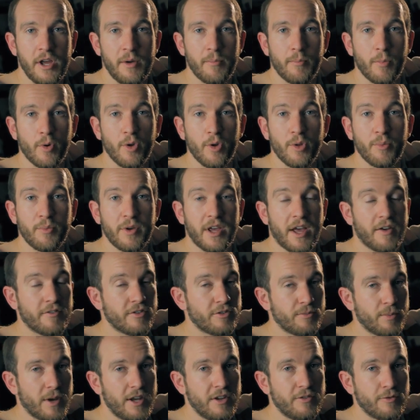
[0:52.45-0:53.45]
more than we have
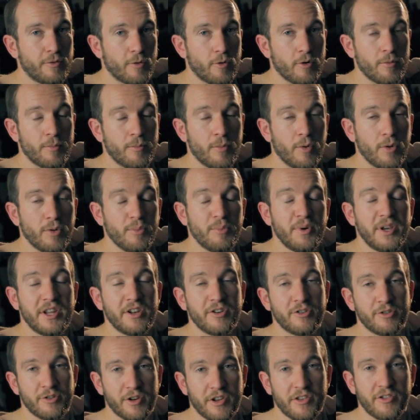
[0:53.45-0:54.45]
space for, and more than we can
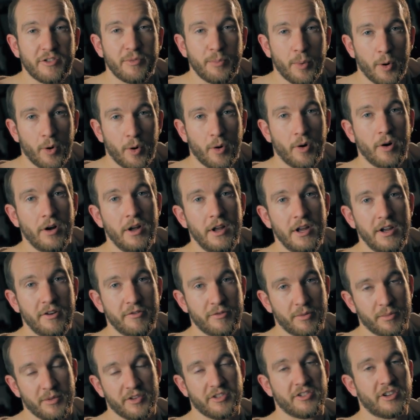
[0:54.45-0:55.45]
transport
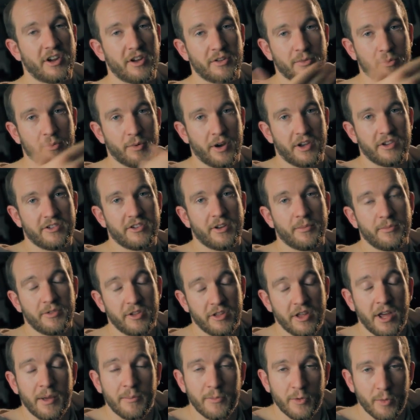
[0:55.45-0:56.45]
from the southwest up to
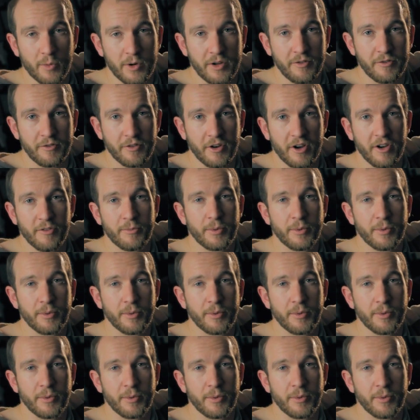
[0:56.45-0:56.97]
the M25,